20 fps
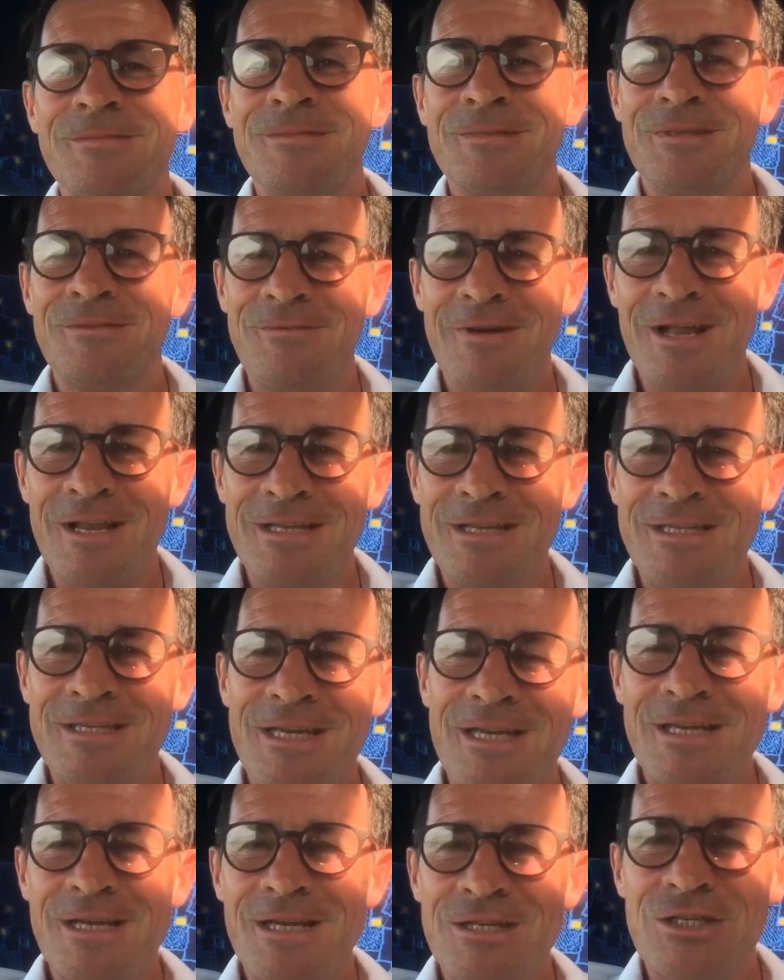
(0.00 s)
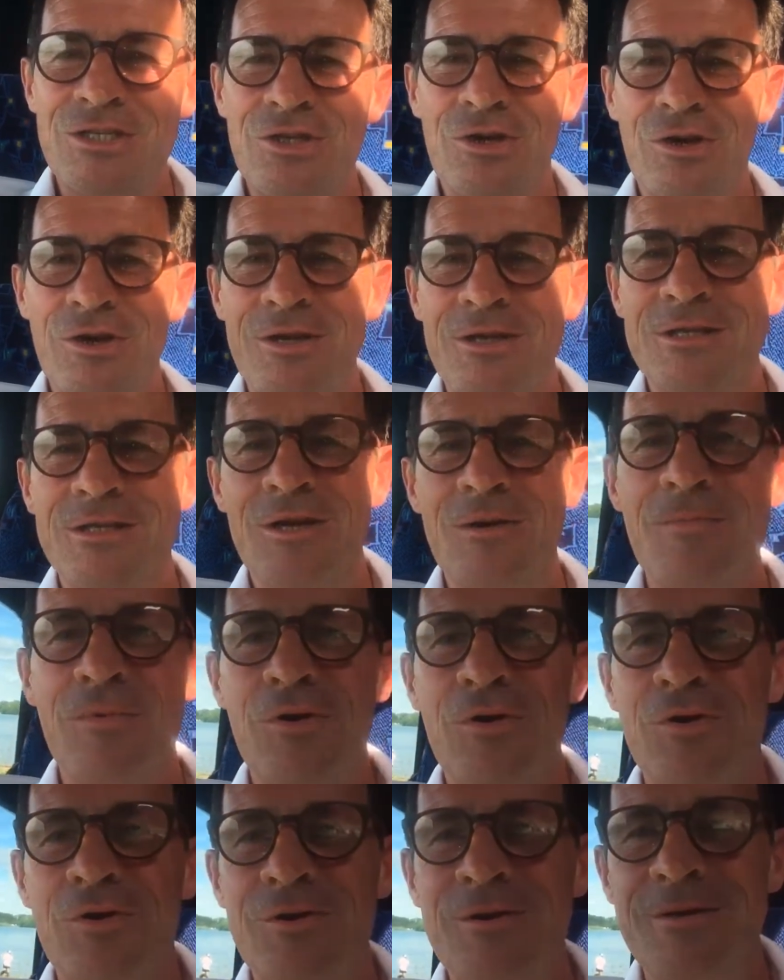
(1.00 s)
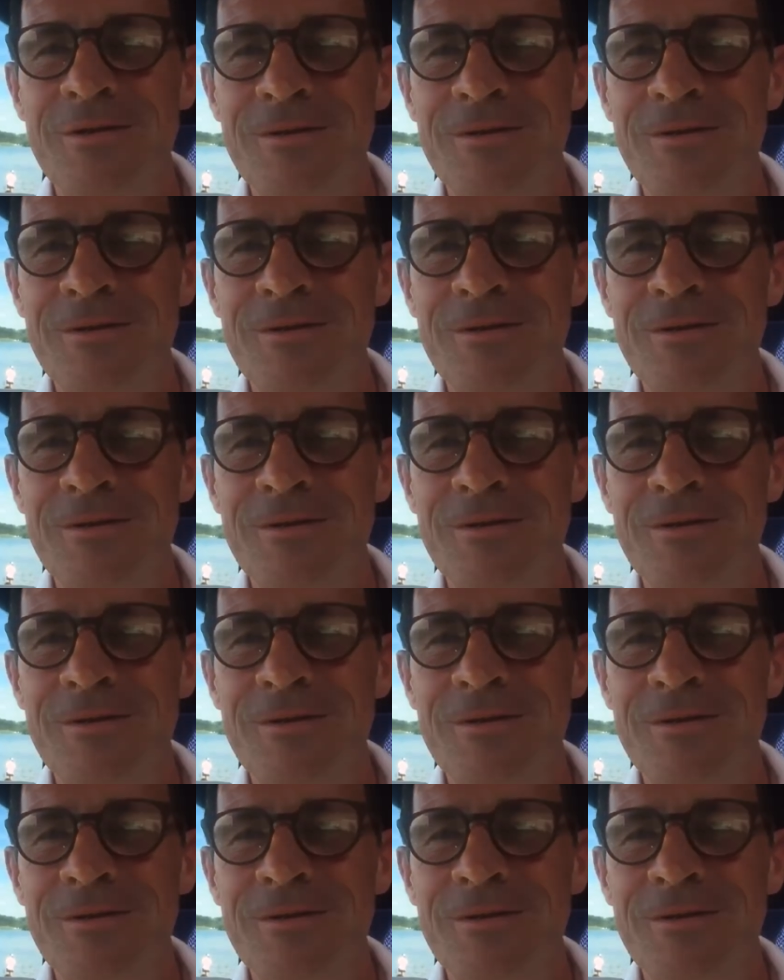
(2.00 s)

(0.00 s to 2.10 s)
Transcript: Valentina has joined us on board.